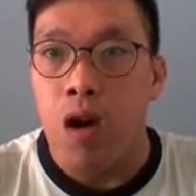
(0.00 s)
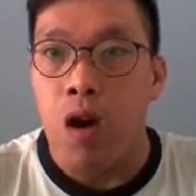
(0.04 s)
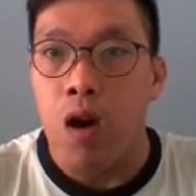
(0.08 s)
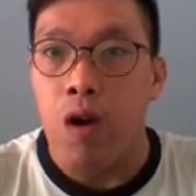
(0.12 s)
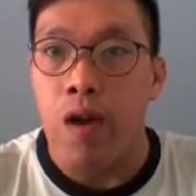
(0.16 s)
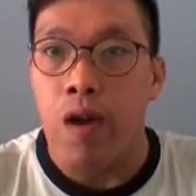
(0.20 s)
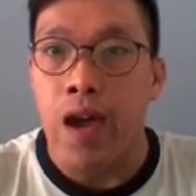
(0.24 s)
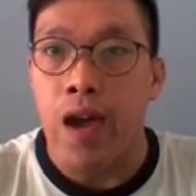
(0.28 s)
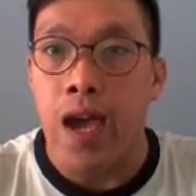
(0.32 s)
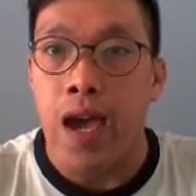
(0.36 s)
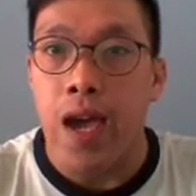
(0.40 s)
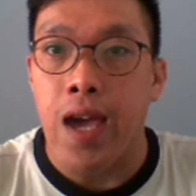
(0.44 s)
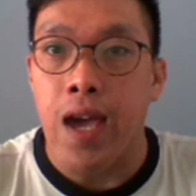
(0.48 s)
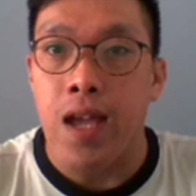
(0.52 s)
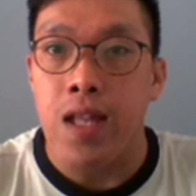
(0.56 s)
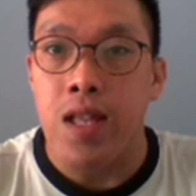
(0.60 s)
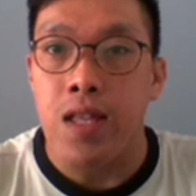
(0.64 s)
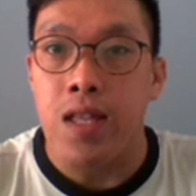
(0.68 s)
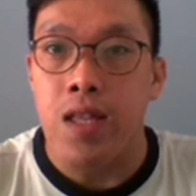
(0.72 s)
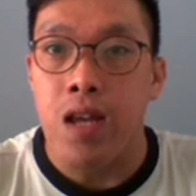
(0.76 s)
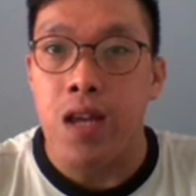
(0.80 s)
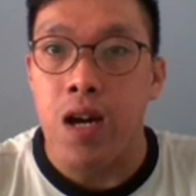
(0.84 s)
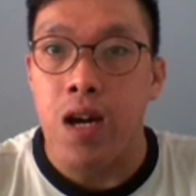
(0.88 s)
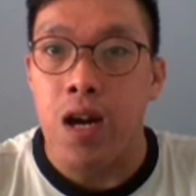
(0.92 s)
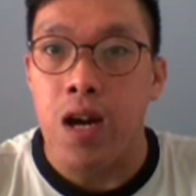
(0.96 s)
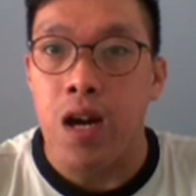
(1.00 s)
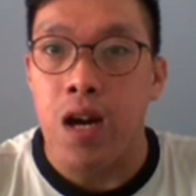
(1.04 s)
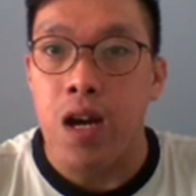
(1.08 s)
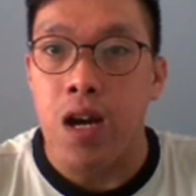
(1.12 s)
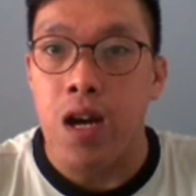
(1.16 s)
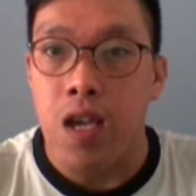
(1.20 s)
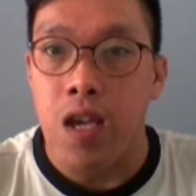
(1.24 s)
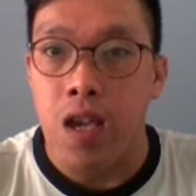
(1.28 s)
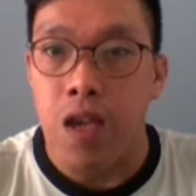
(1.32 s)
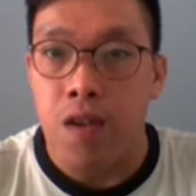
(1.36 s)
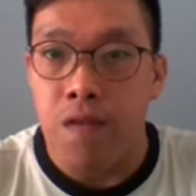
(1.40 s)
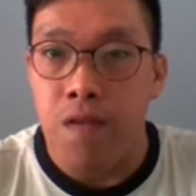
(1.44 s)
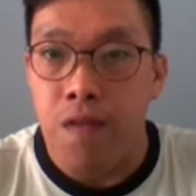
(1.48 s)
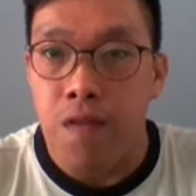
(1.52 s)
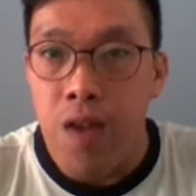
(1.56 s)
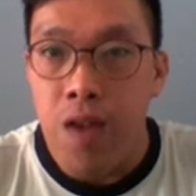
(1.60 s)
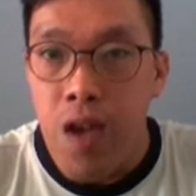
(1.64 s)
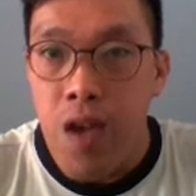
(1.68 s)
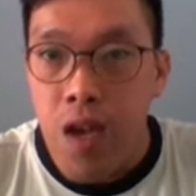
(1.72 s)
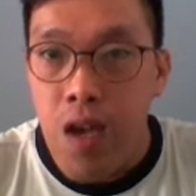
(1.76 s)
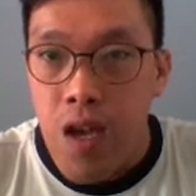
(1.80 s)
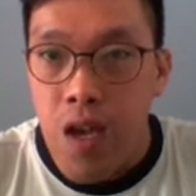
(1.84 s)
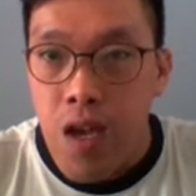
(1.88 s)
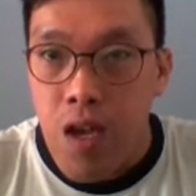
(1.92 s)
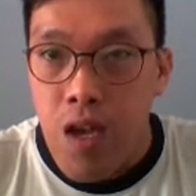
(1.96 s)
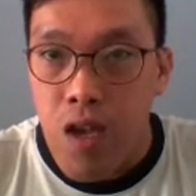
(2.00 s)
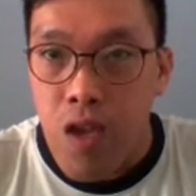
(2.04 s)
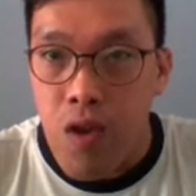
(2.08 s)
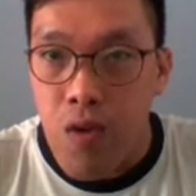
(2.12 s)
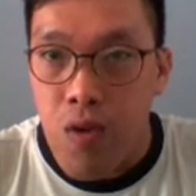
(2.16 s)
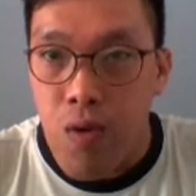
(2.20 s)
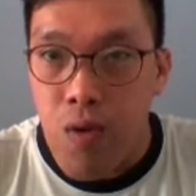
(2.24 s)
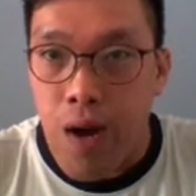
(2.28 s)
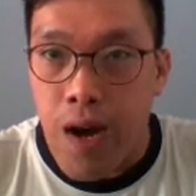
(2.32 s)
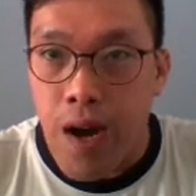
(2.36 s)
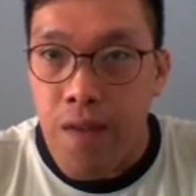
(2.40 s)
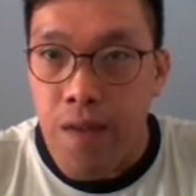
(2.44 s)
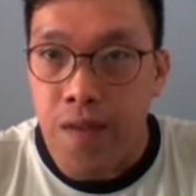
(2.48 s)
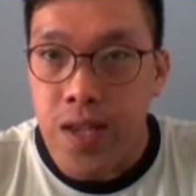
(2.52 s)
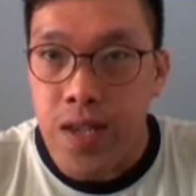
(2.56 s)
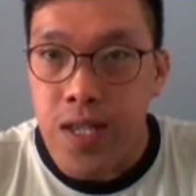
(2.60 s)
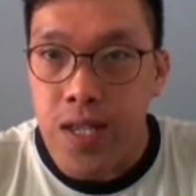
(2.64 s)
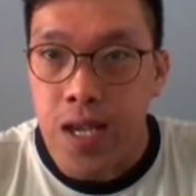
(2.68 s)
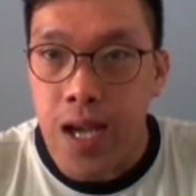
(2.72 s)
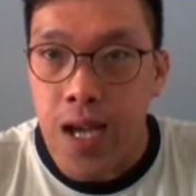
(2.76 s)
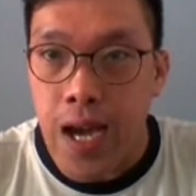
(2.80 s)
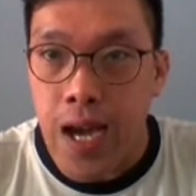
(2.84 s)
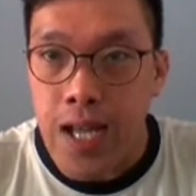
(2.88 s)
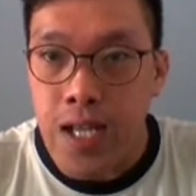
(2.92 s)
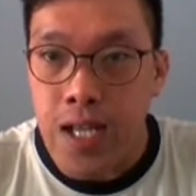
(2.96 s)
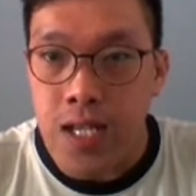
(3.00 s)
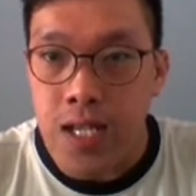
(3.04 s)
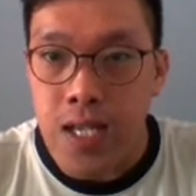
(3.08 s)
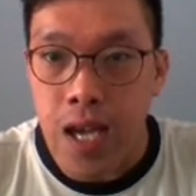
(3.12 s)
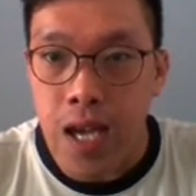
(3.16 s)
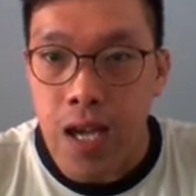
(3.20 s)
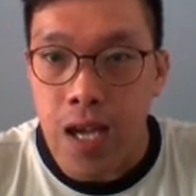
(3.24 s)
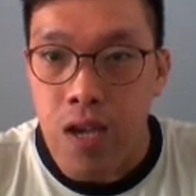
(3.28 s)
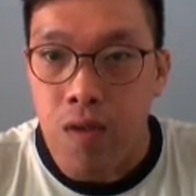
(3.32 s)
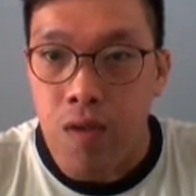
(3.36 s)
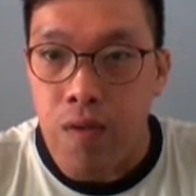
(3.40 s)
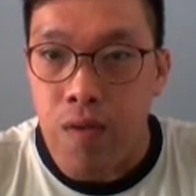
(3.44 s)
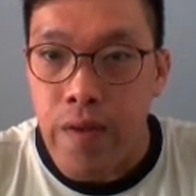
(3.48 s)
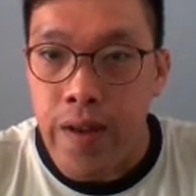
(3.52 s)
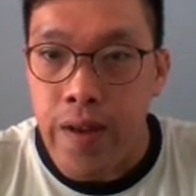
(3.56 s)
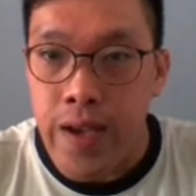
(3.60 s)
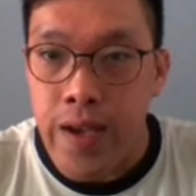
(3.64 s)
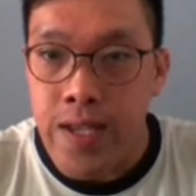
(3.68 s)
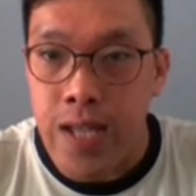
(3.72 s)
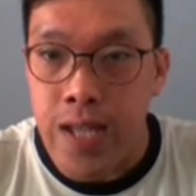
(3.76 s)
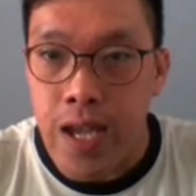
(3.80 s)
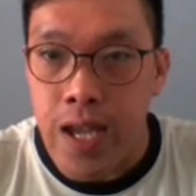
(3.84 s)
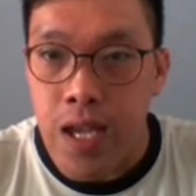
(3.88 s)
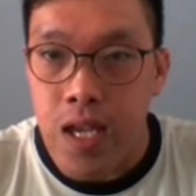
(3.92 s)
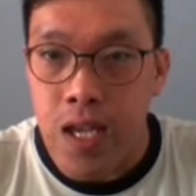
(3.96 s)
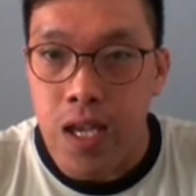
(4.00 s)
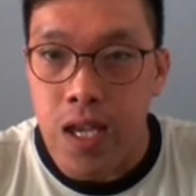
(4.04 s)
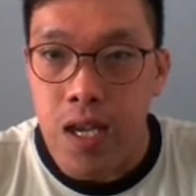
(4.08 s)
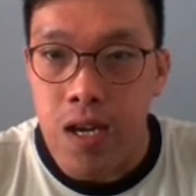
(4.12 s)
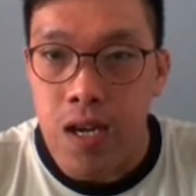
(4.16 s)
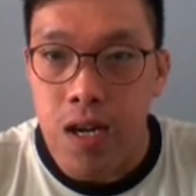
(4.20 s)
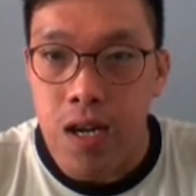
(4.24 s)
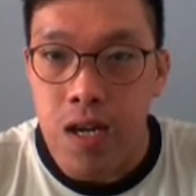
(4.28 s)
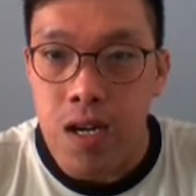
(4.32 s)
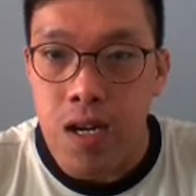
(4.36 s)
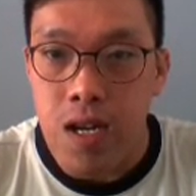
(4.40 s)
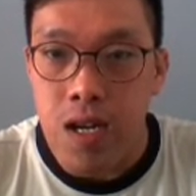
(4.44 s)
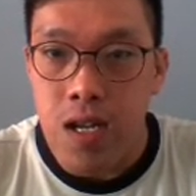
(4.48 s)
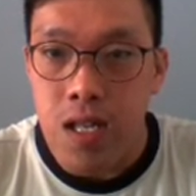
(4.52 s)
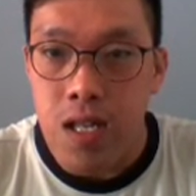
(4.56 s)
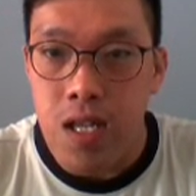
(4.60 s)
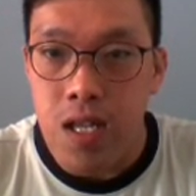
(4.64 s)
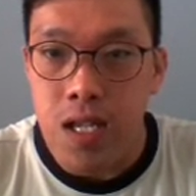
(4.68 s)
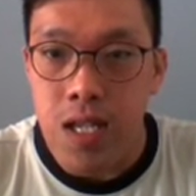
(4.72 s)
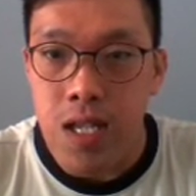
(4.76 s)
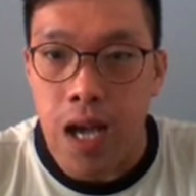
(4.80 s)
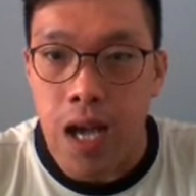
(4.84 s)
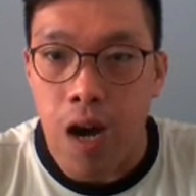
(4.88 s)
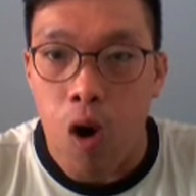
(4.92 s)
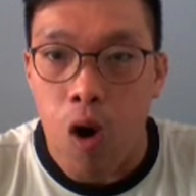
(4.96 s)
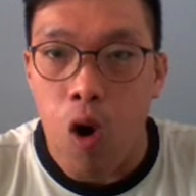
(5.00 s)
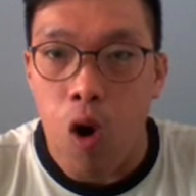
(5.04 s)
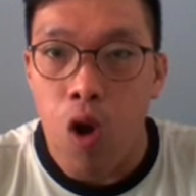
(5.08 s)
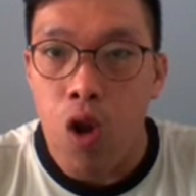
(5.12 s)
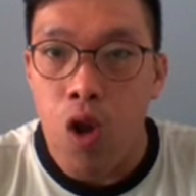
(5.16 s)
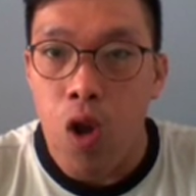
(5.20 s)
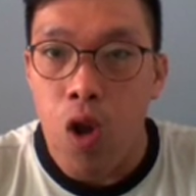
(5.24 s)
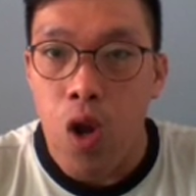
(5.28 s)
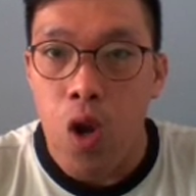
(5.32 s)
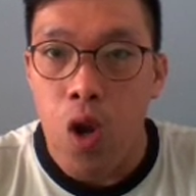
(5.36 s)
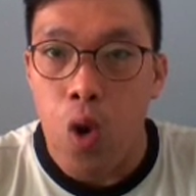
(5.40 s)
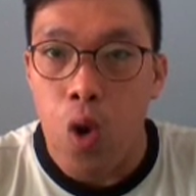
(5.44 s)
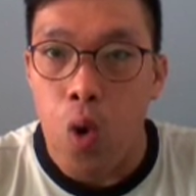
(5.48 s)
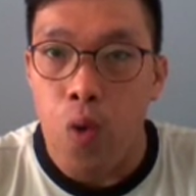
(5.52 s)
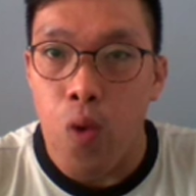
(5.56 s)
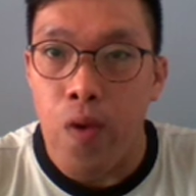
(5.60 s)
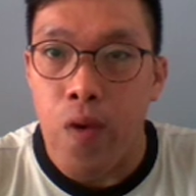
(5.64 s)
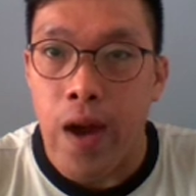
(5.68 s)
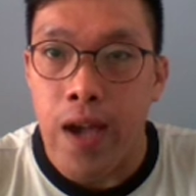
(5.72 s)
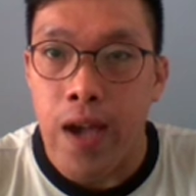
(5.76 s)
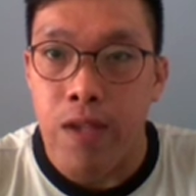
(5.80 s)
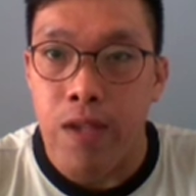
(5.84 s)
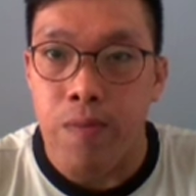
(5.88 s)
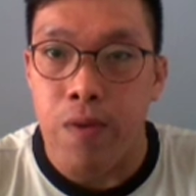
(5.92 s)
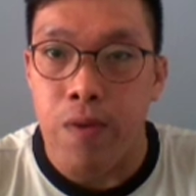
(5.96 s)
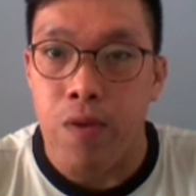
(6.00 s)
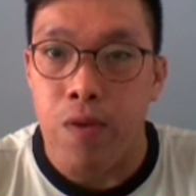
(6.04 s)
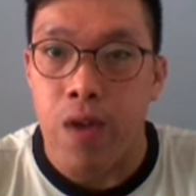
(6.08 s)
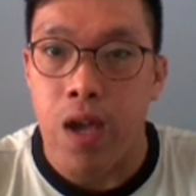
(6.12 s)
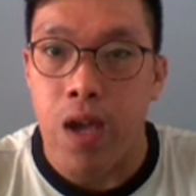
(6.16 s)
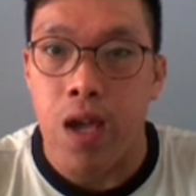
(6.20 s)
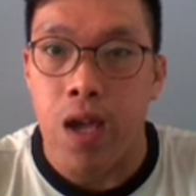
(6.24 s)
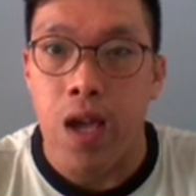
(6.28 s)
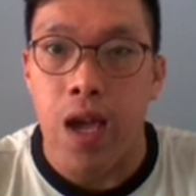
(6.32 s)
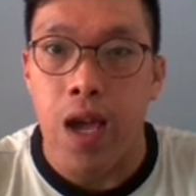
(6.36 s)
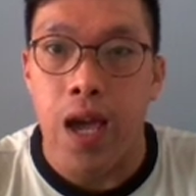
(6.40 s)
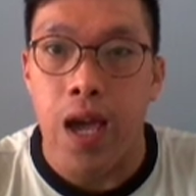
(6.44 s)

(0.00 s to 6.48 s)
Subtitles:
All right, and if you are facing either side, you realize that here these are all low-rise building,